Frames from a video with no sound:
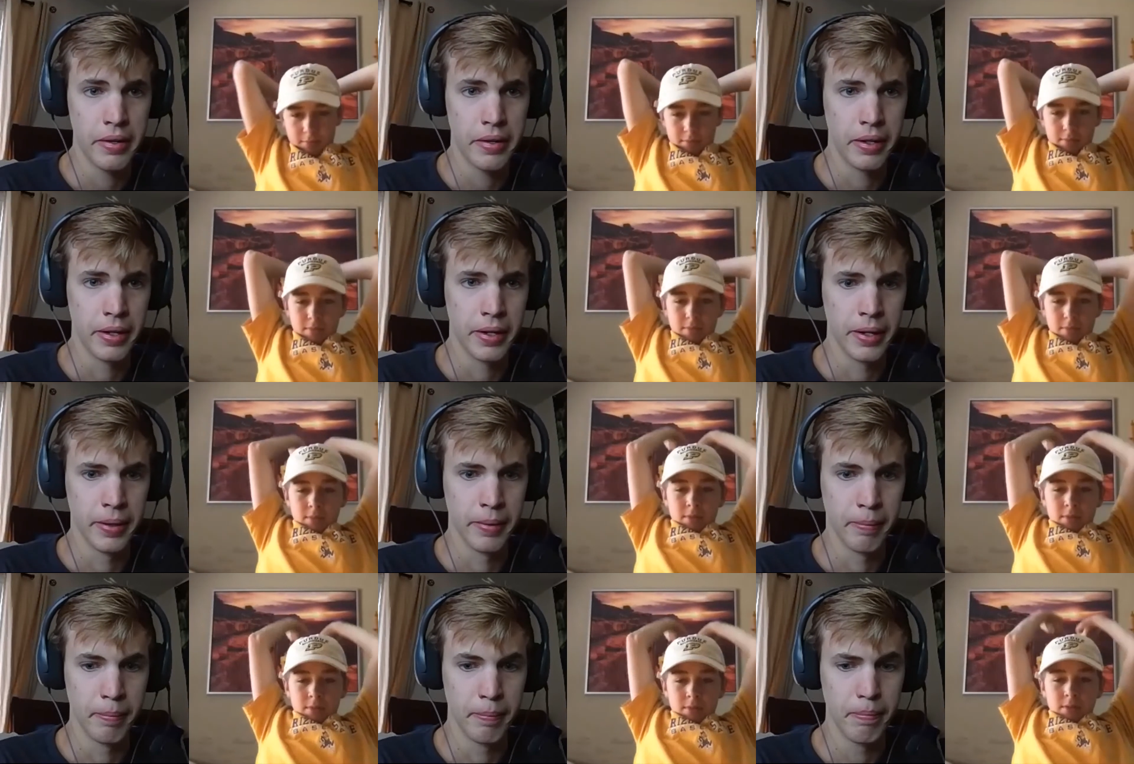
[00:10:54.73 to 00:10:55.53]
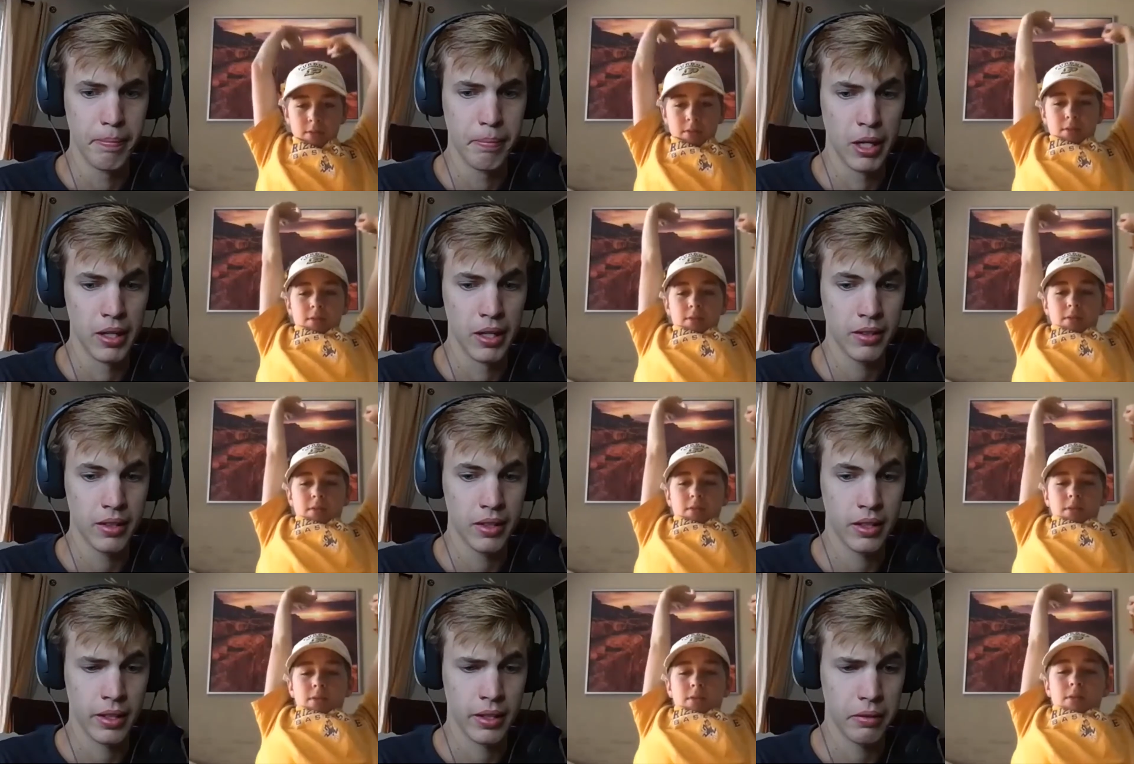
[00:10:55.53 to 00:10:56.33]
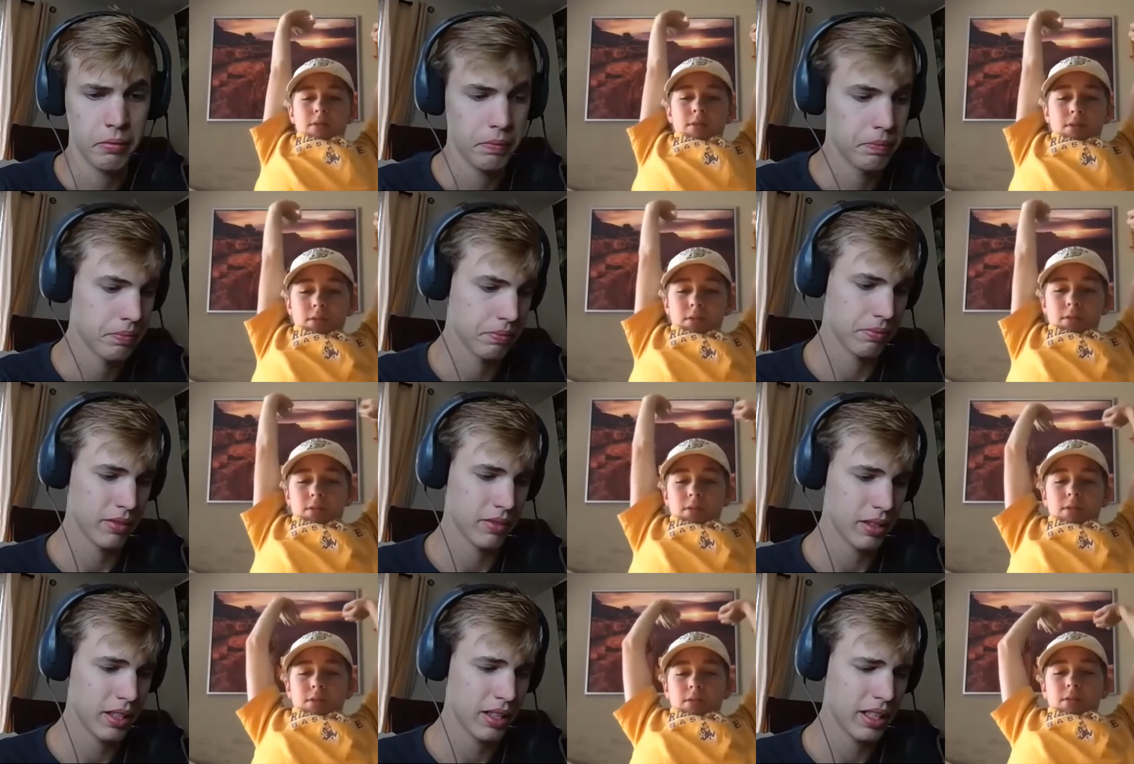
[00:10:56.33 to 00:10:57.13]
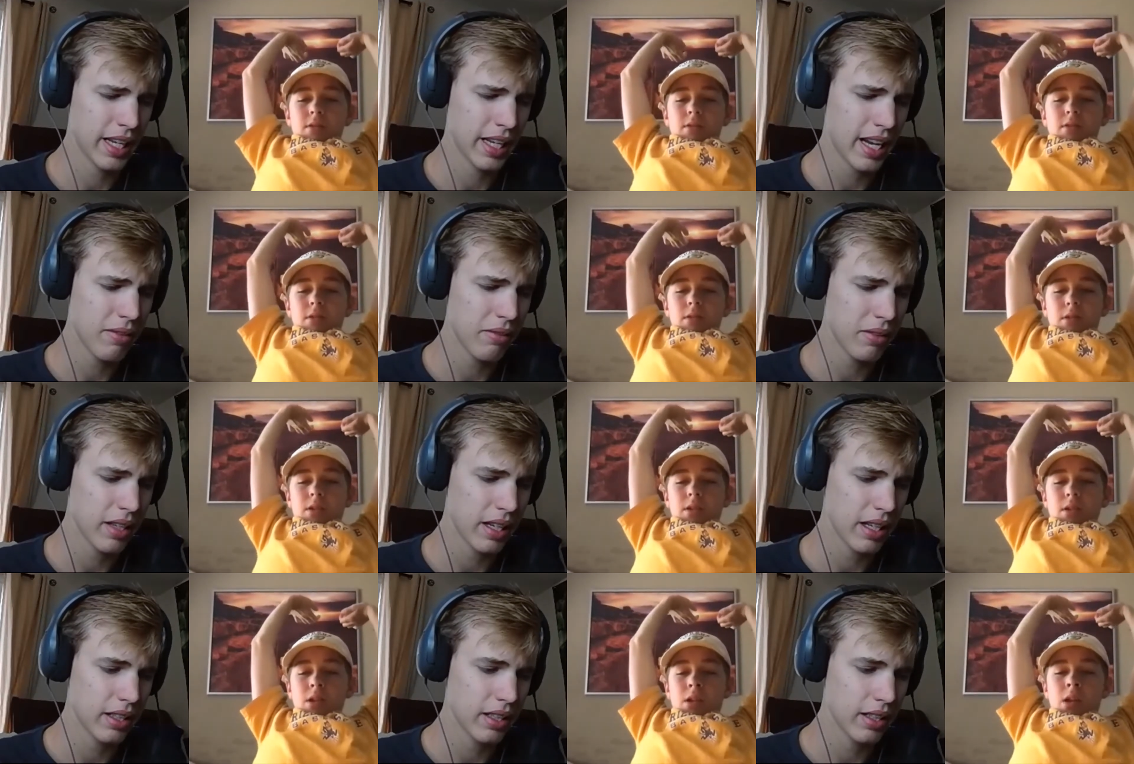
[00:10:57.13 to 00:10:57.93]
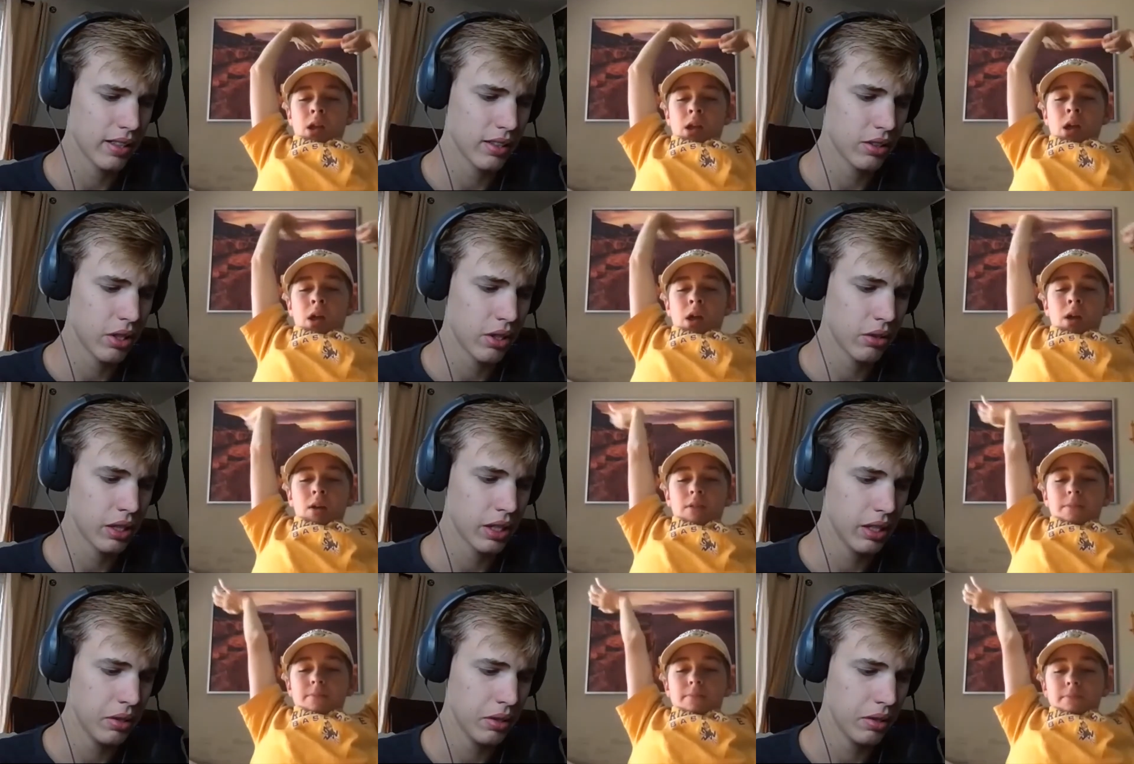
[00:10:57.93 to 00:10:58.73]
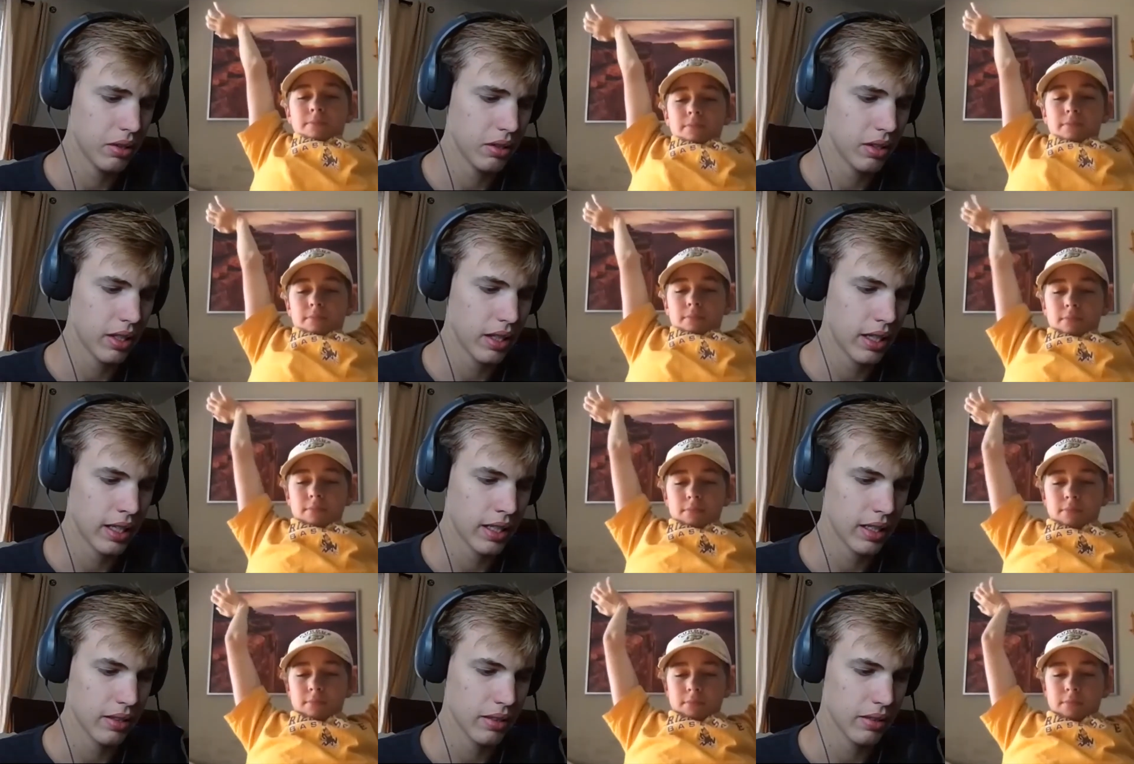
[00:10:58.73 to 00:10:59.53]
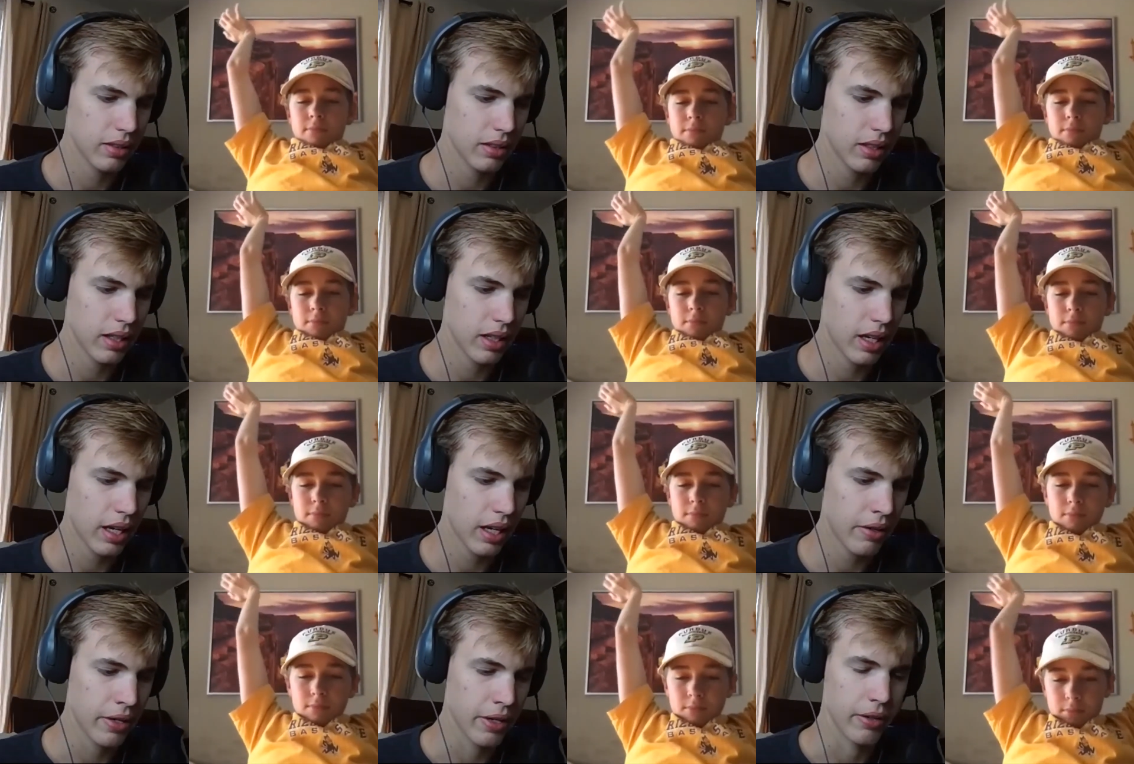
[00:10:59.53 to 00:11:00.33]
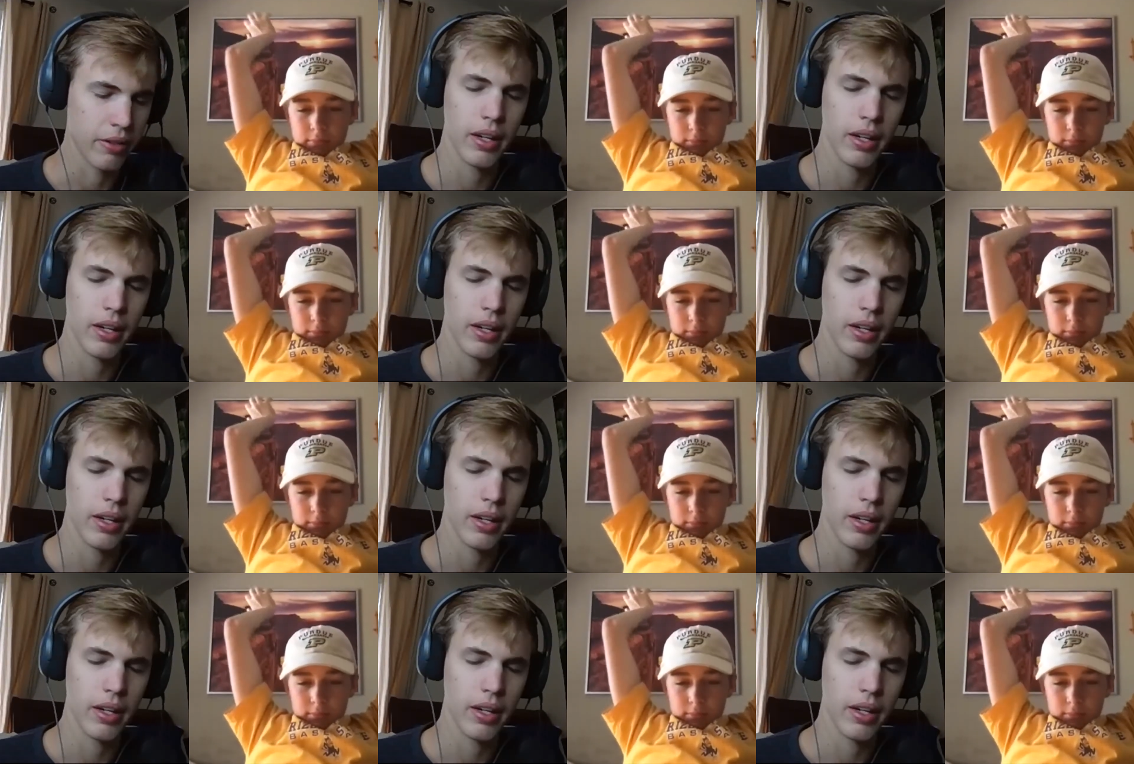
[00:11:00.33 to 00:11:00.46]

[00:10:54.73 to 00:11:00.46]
Speaker 1: Um, but, you know, have so he I, I don't know.